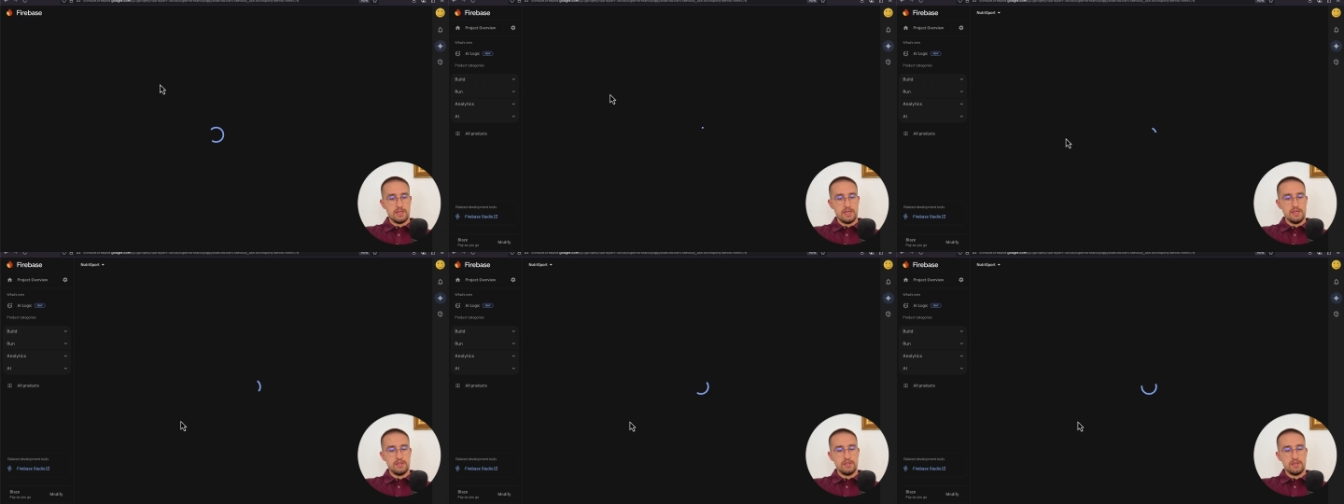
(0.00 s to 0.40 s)

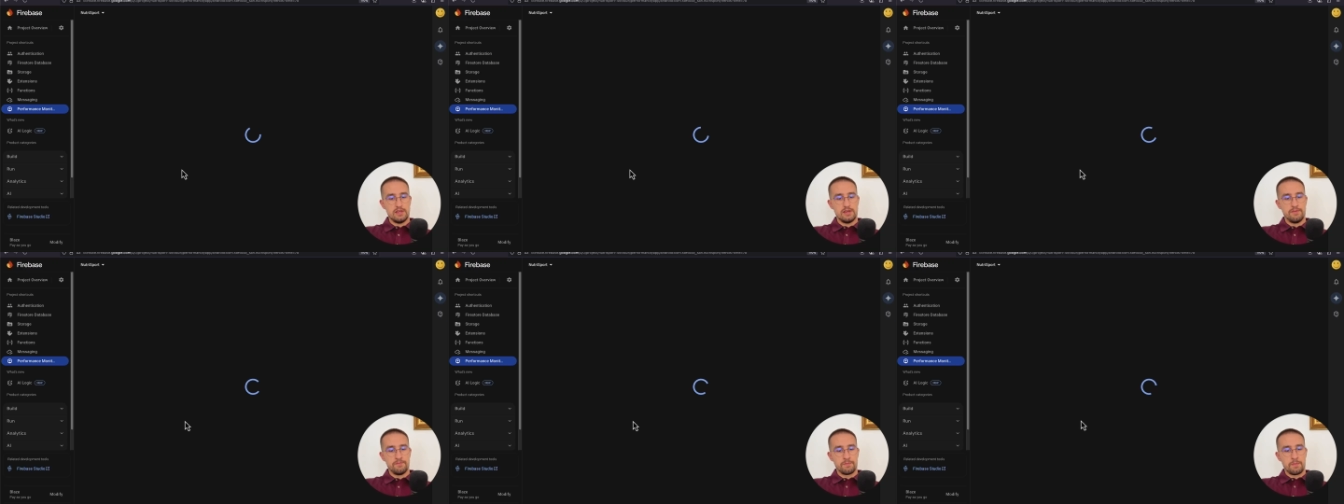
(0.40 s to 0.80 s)

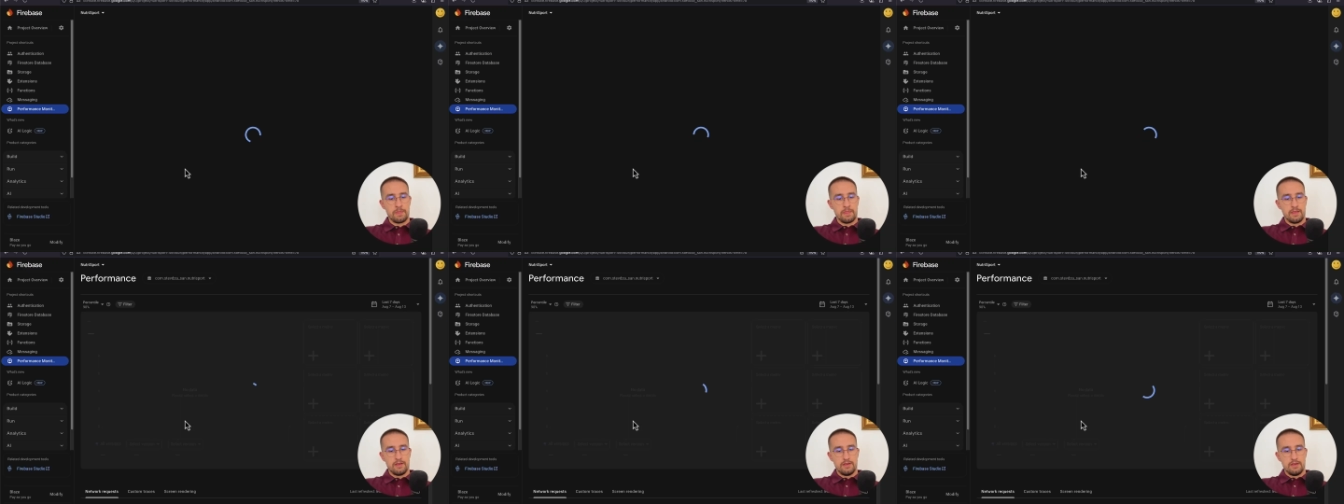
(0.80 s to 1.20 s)
and
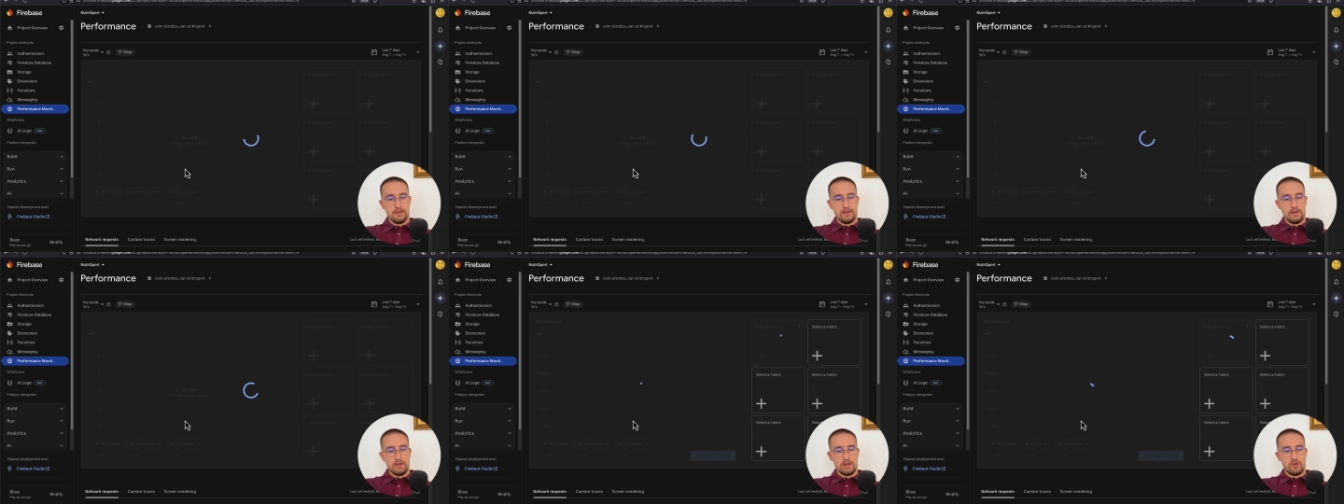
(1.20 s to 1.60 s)

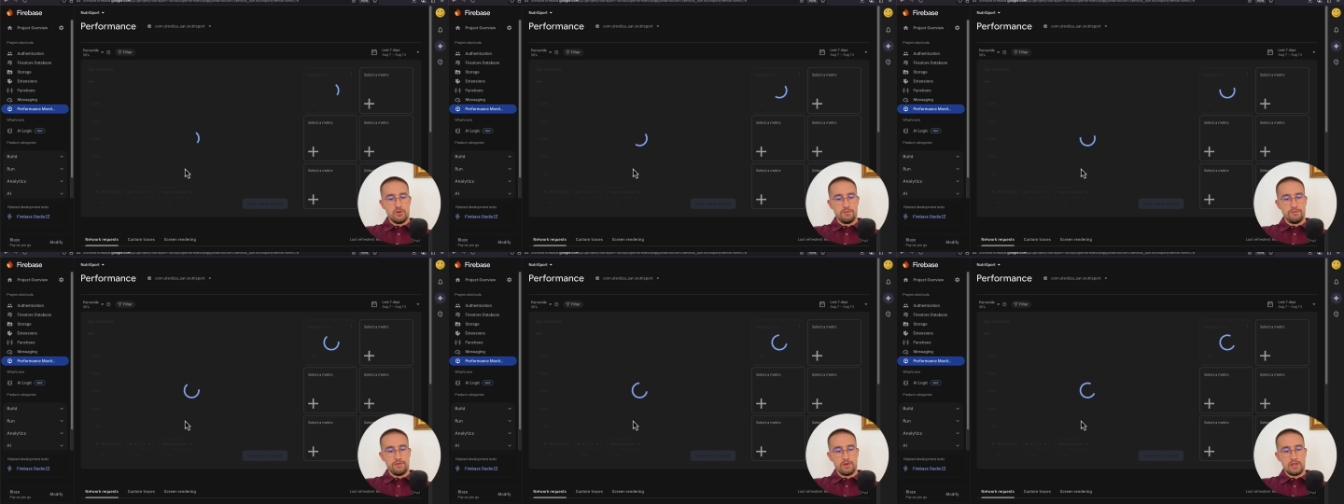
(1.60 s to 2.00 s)

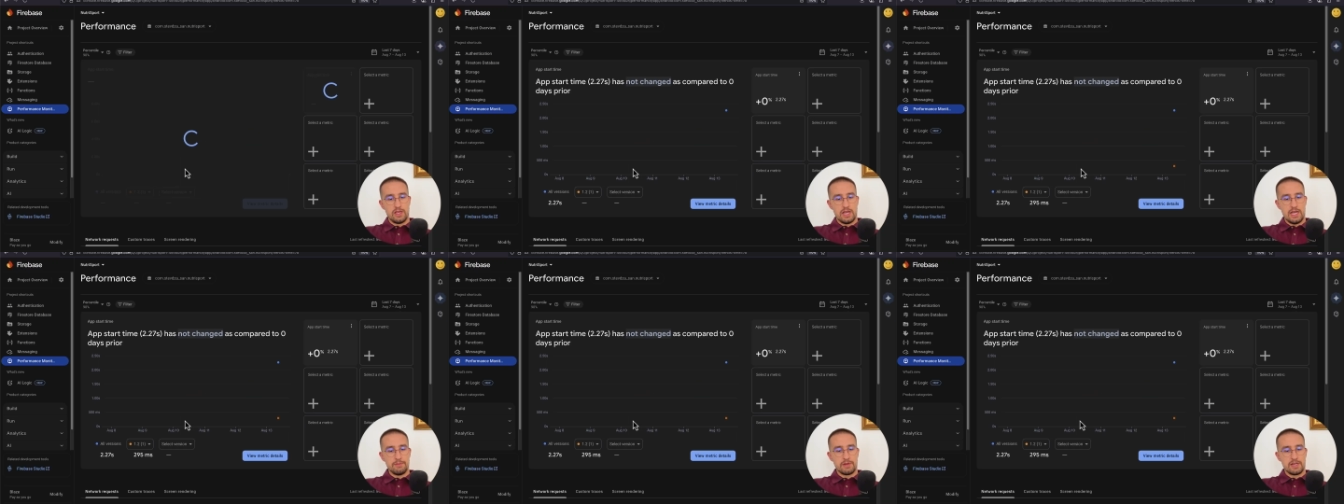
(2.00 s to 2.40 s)
hopefully
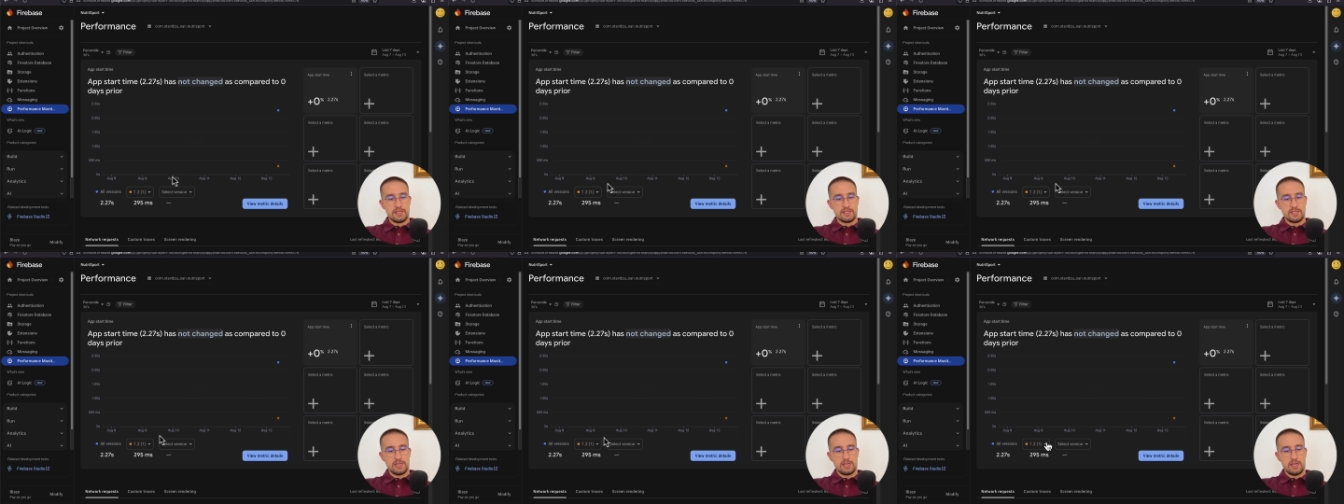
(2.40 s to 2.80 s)
I'm going to
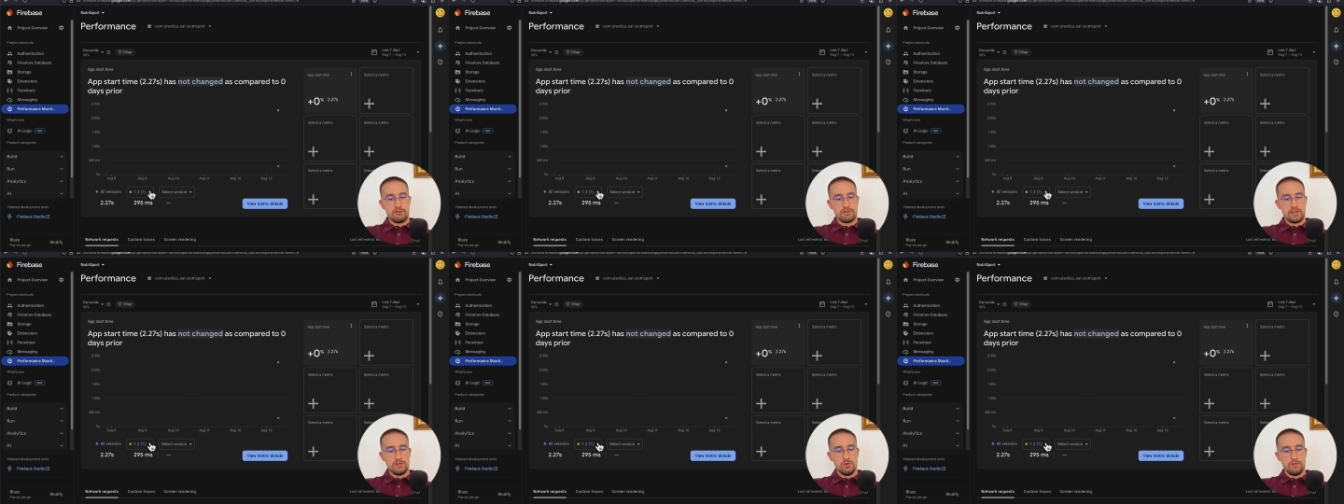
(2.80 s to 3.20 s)
see here
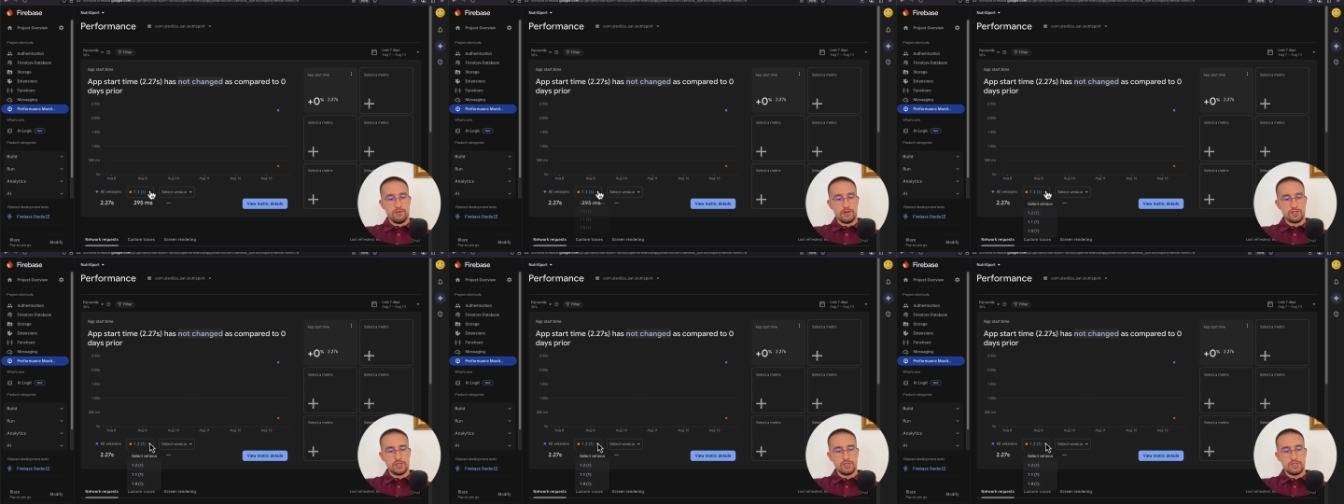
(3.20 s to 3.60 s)
the new
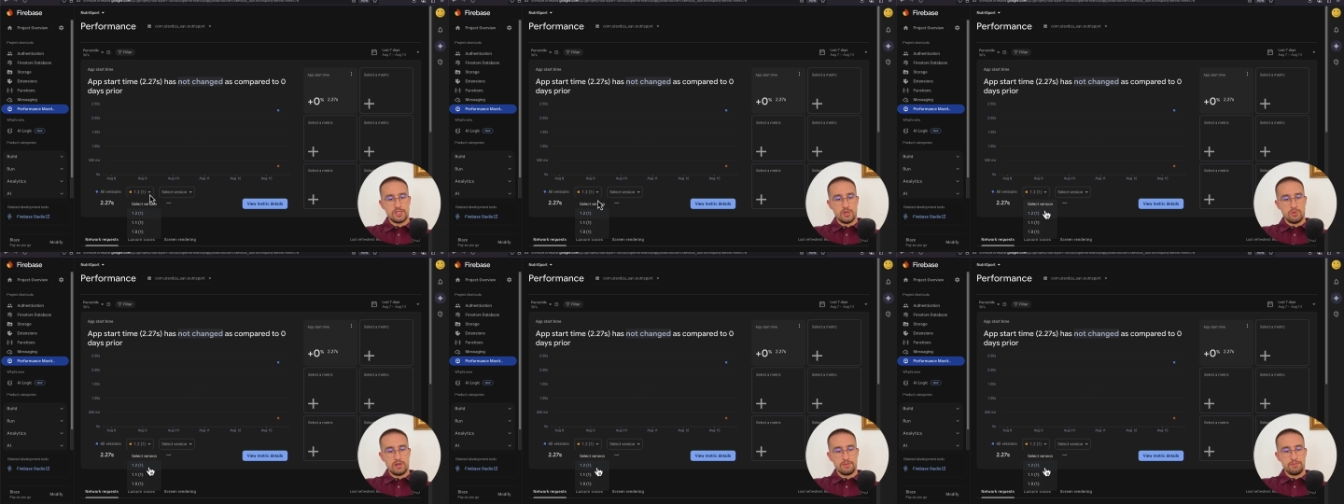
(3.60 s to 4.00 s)
version, so
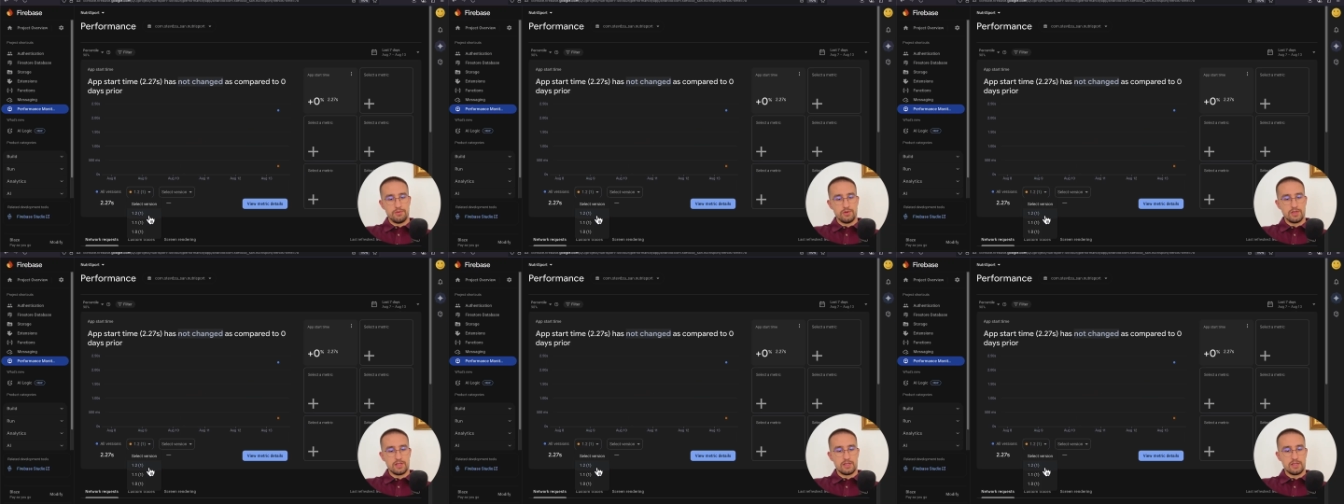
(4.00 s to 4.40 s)

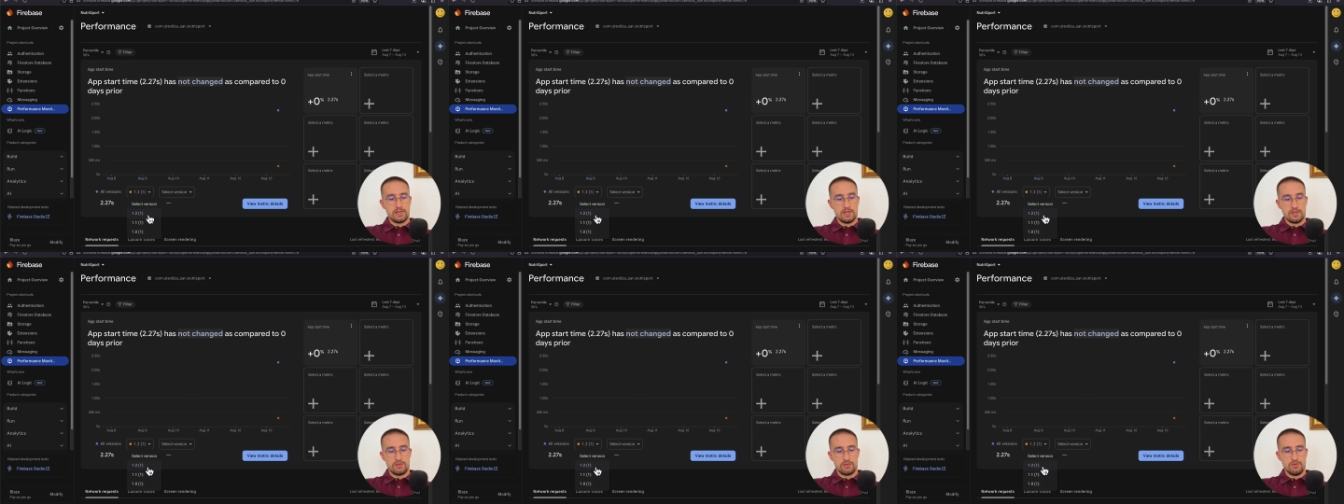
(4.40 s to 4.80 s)

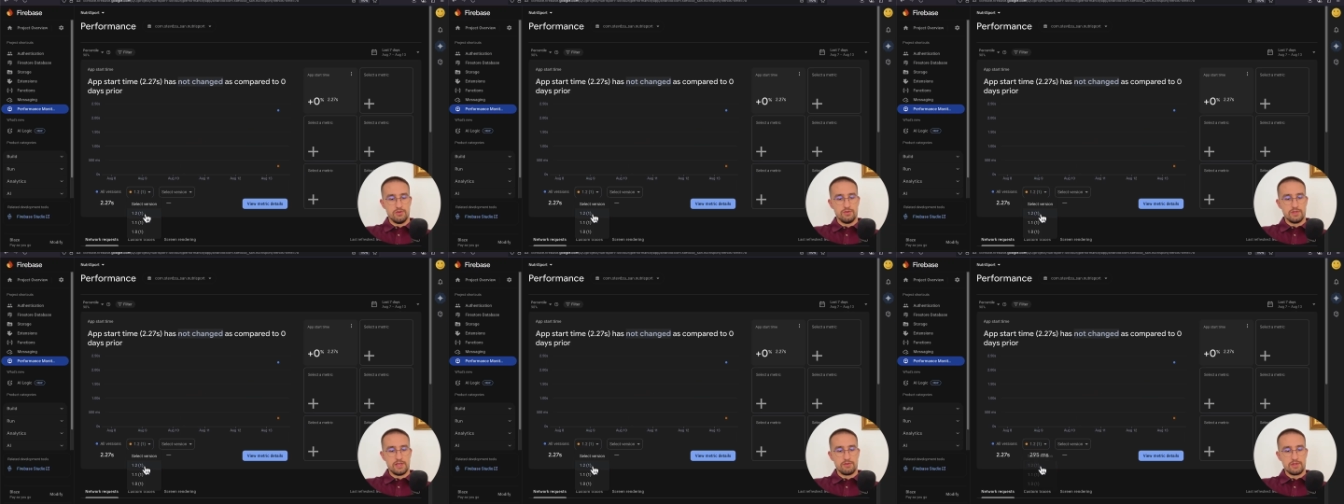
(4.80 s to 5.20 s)

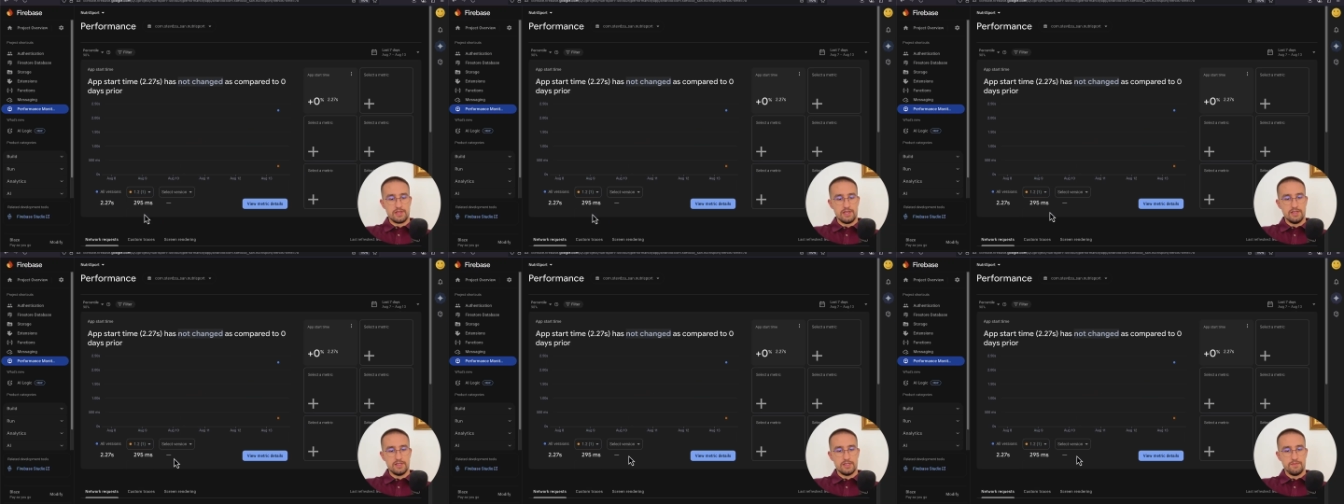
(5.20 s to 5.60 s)
1.2, there it
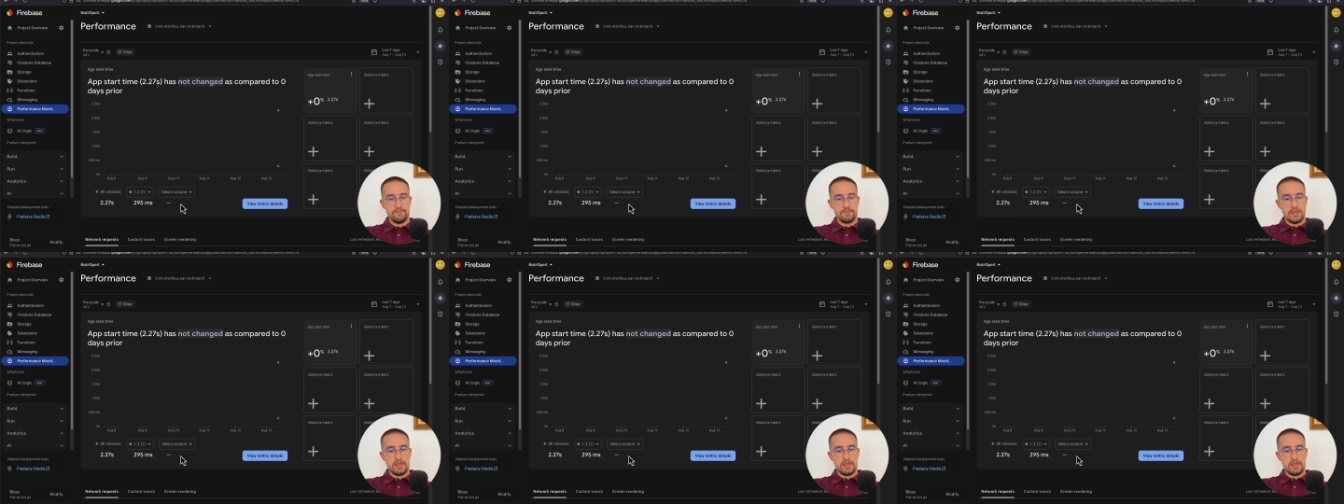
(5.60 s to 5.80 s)
is.